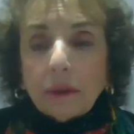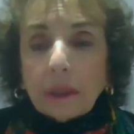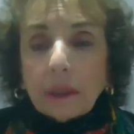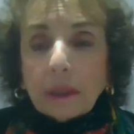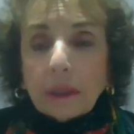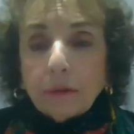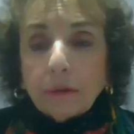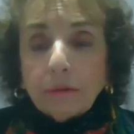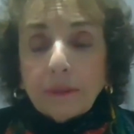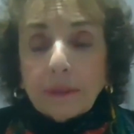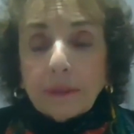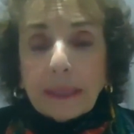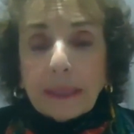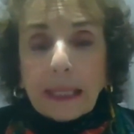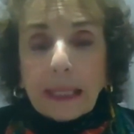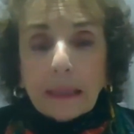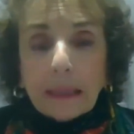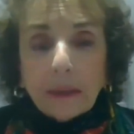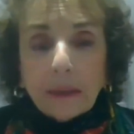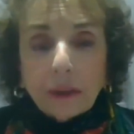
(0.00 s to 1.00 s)

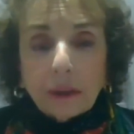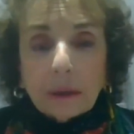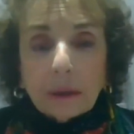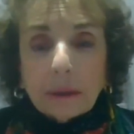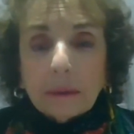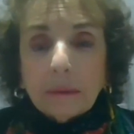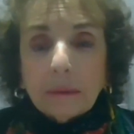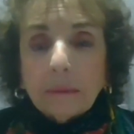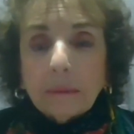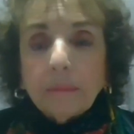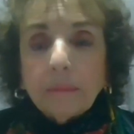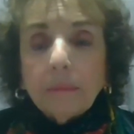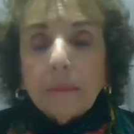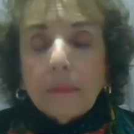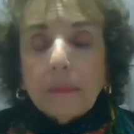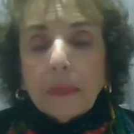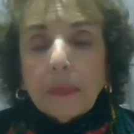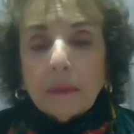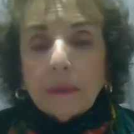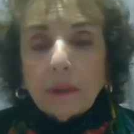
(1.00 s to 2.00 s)
gentrification
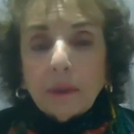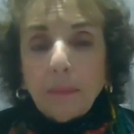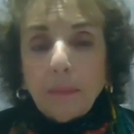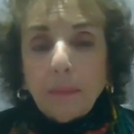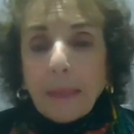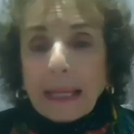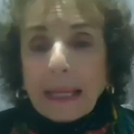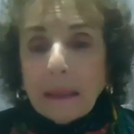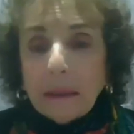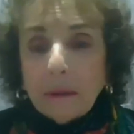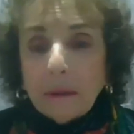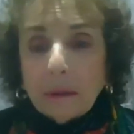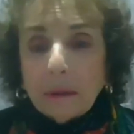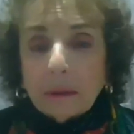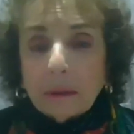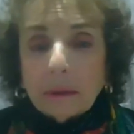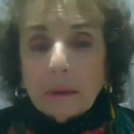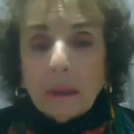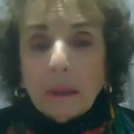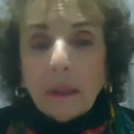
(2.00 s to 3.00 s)

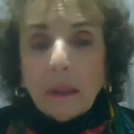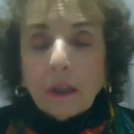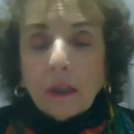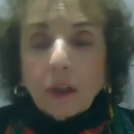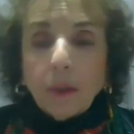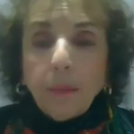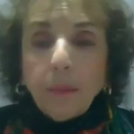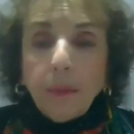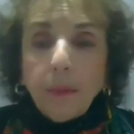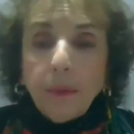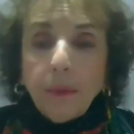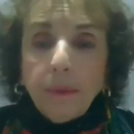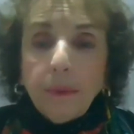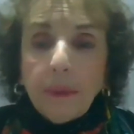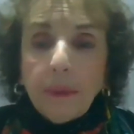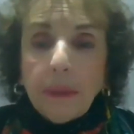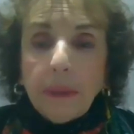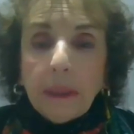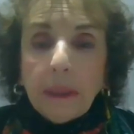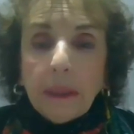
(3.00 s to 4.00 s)
space
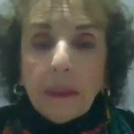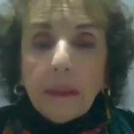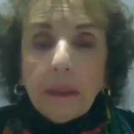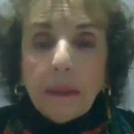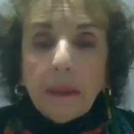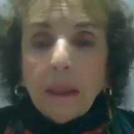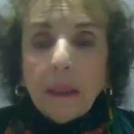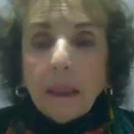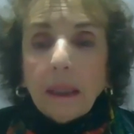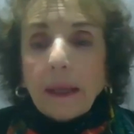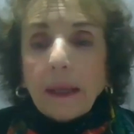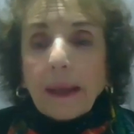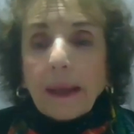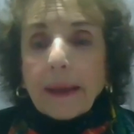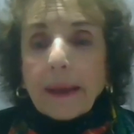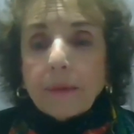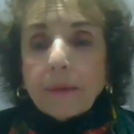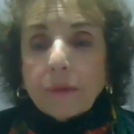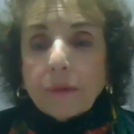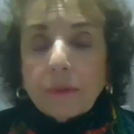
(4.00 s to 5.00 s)
community
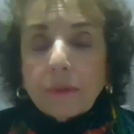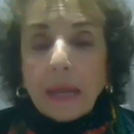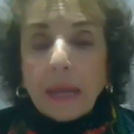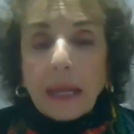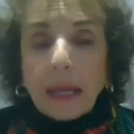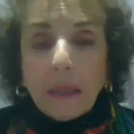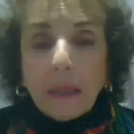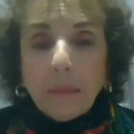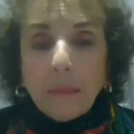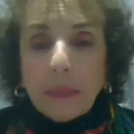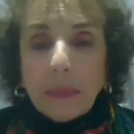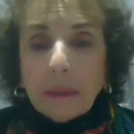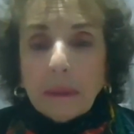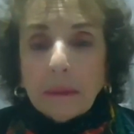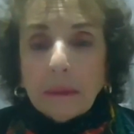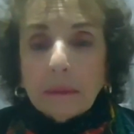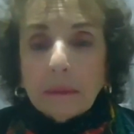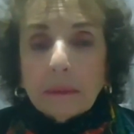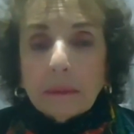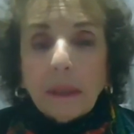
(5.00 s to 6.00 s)

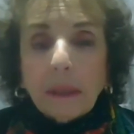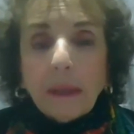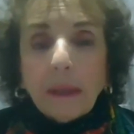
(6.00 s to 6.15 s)
entertainment